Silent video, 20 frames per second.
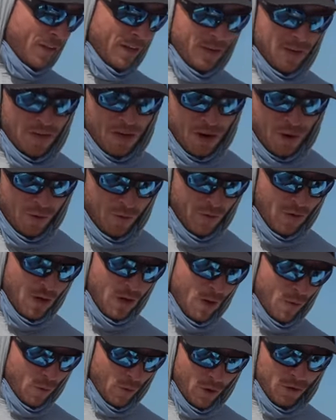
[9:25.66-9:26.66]
that, you know,
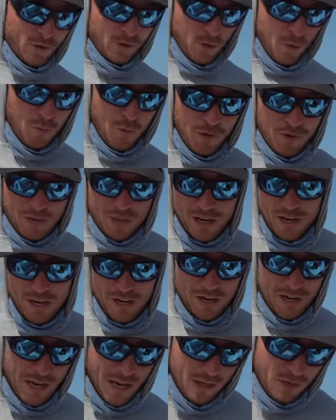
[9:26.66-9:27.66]
we're super
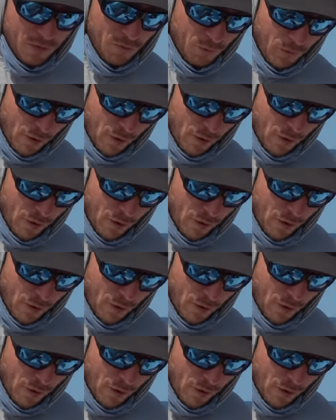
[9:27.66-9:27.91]
excited to catch and